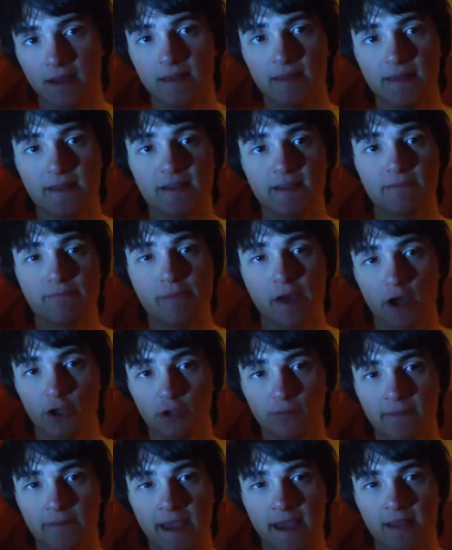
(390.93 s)
And these
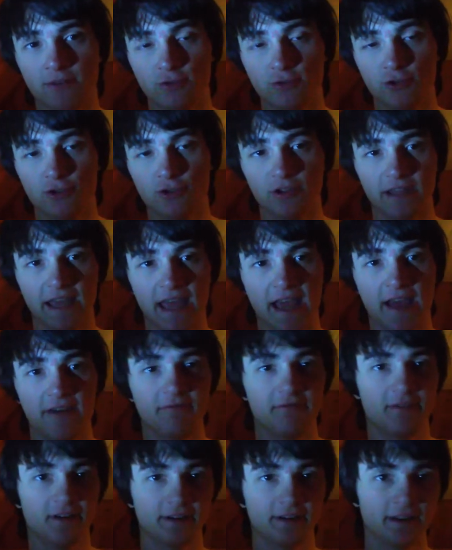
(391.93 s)
mouse pads usually
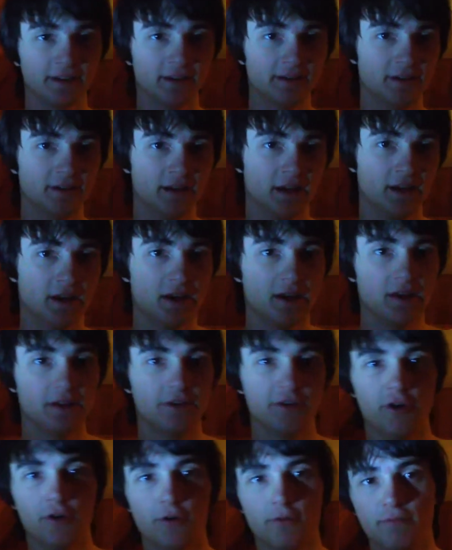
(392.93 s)
have fucking,
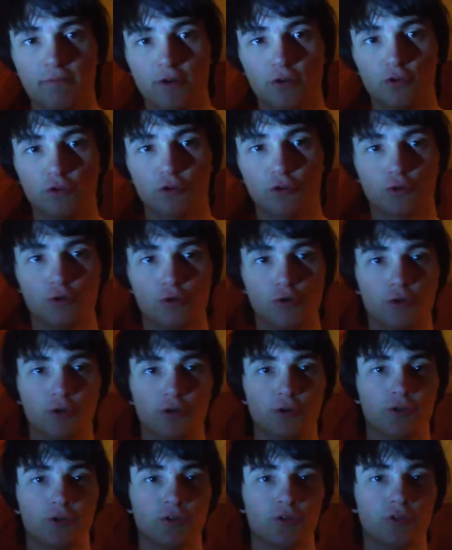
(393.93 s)
you know, middle
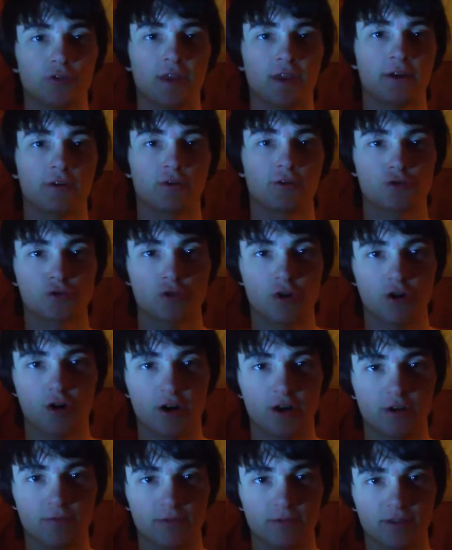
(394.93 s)
schoolers that are
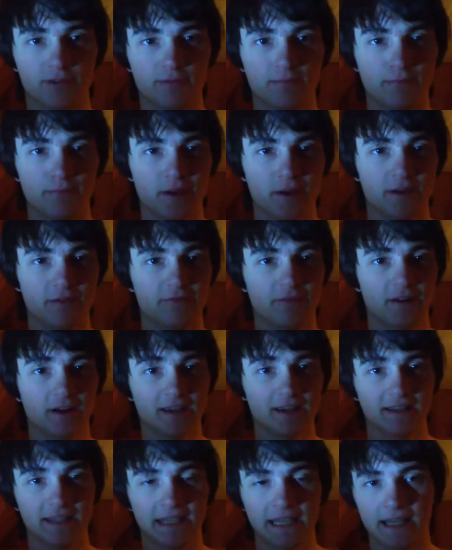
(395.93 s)
drawn with big
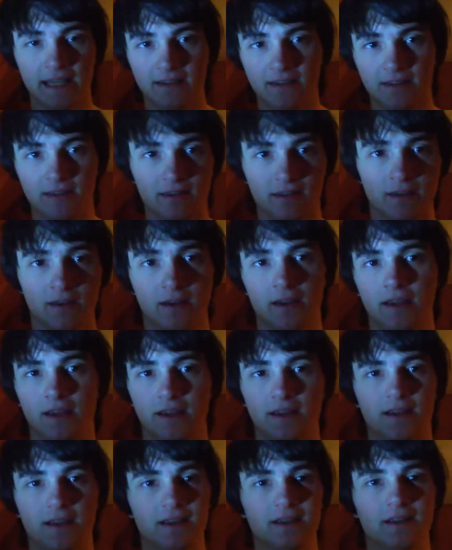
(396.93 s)
fucking tits.
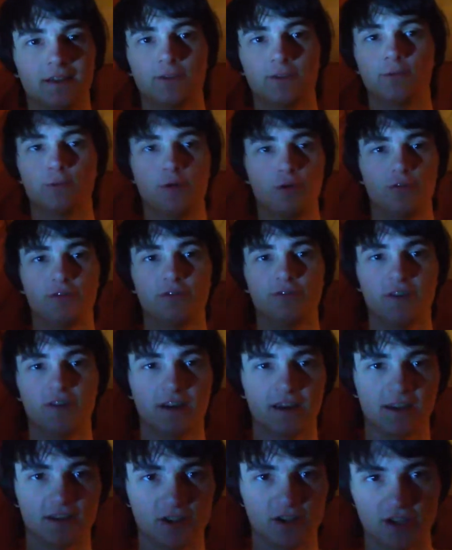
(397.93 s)
Gross
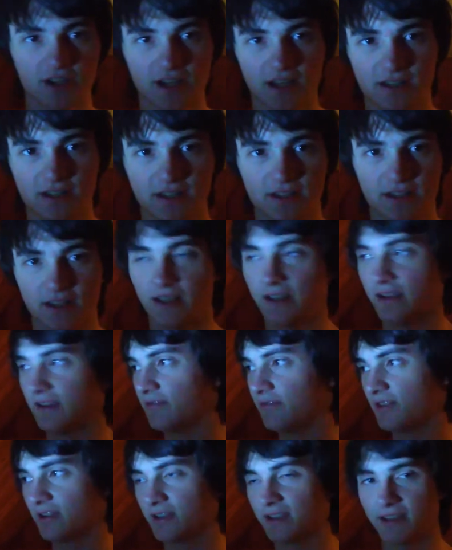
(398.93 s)
fucking shit.
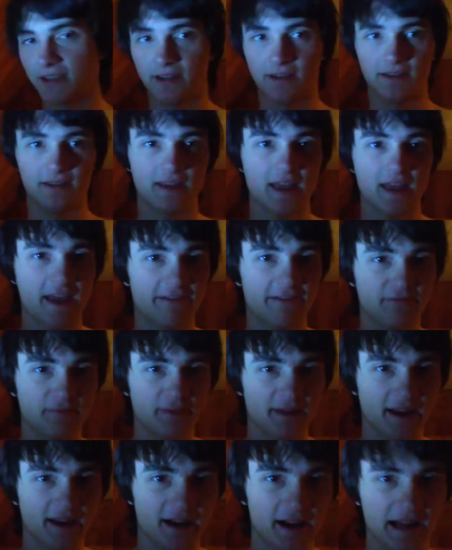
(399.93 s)
Fucking
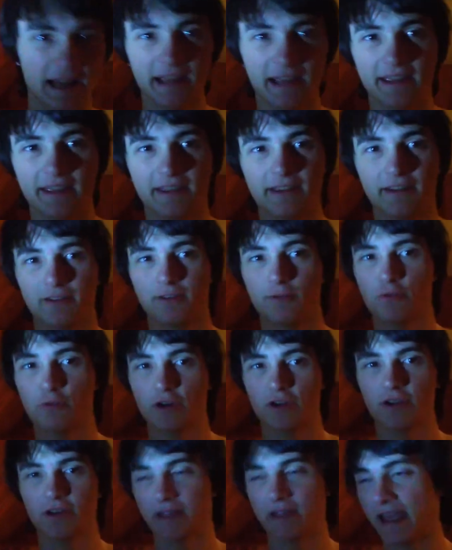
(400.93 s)
FBI.
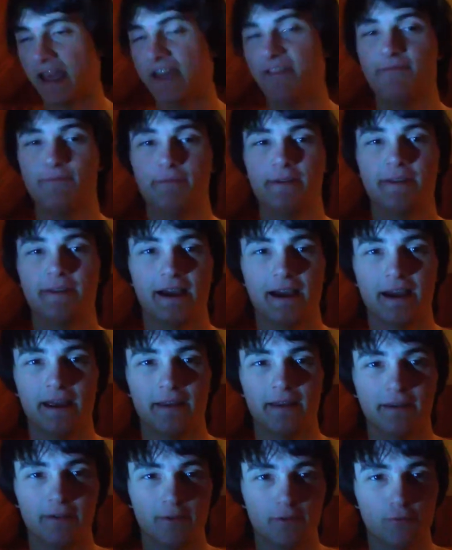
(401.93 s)

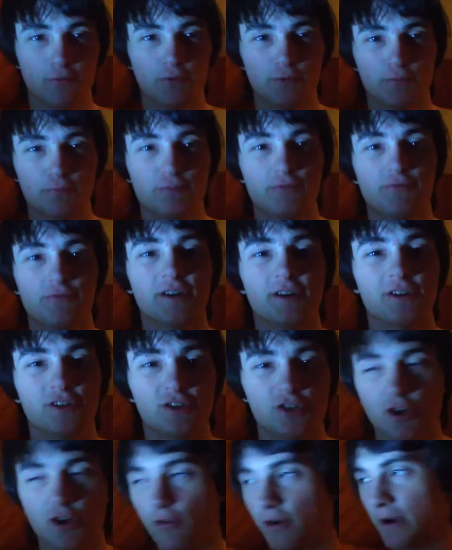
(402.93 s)
FBI will
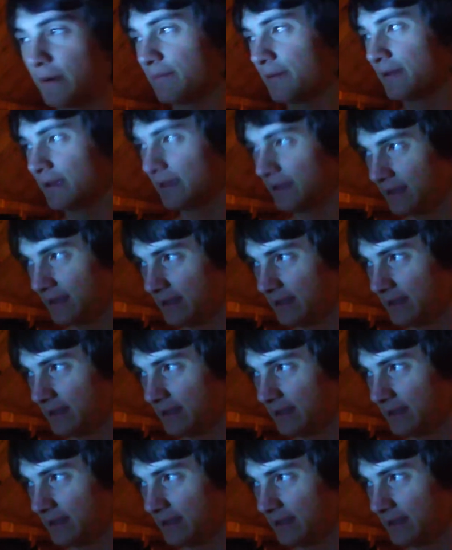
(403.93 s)
freaking show up.